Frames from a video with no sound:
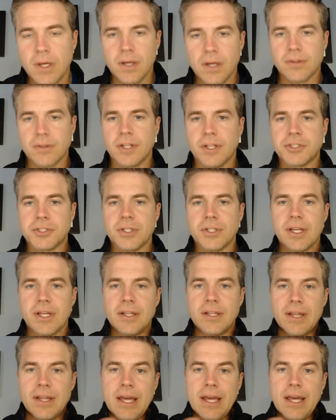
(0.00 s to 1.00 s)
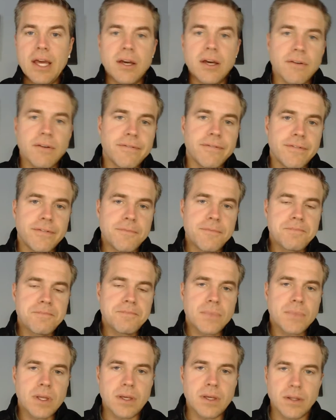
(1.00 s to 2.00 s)
Essentially, the if
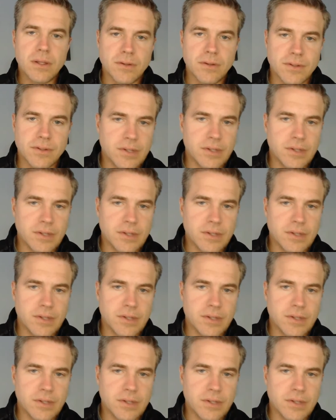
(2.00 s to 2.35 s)
is